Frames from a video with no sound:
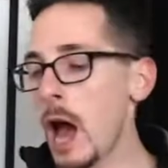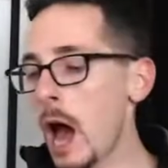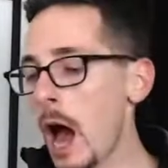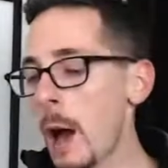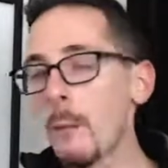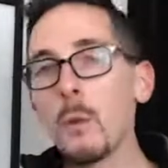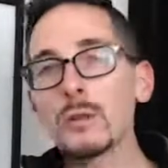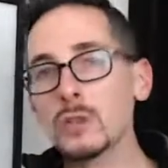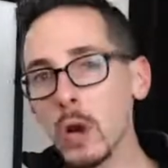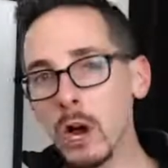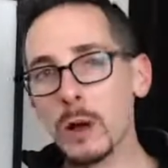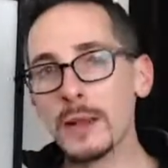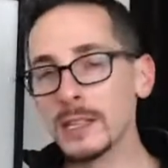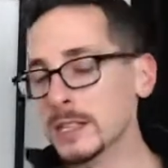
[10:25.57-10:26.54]
We'll
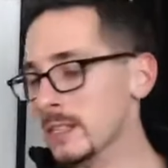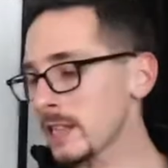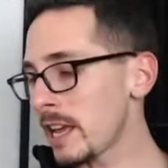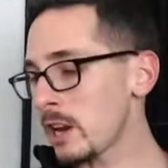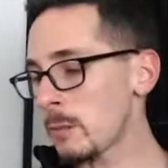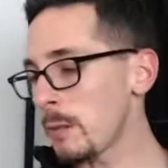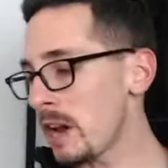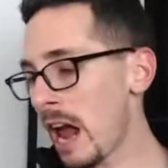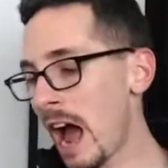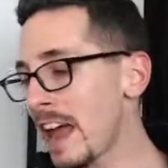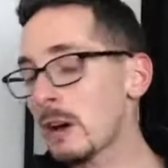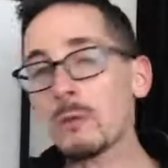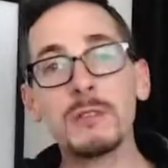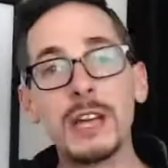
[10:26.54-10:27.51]
talk about this later, but I
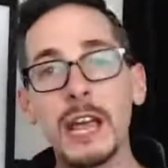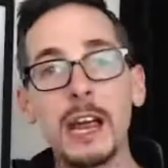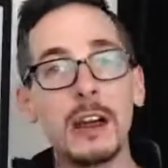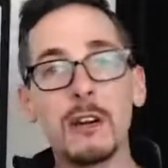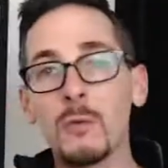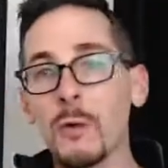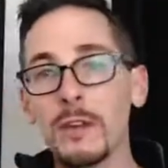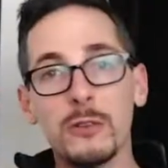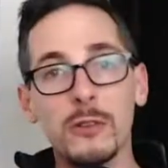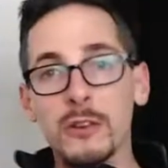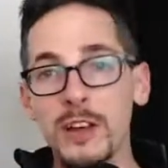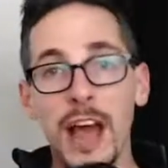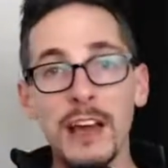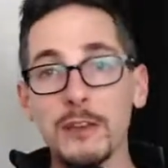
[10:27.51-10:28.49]
don't care whether
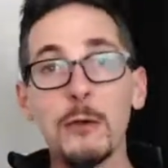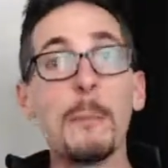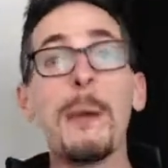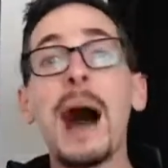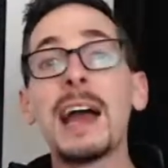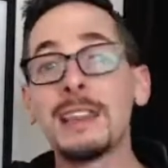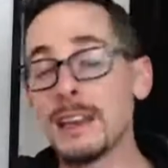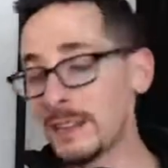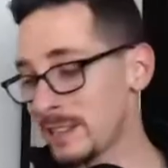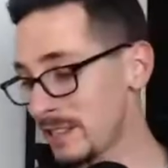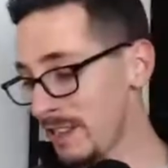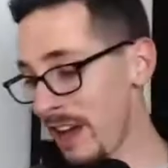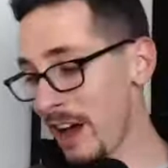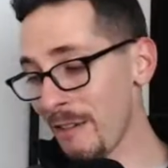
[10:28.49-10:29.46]
or not you buy this.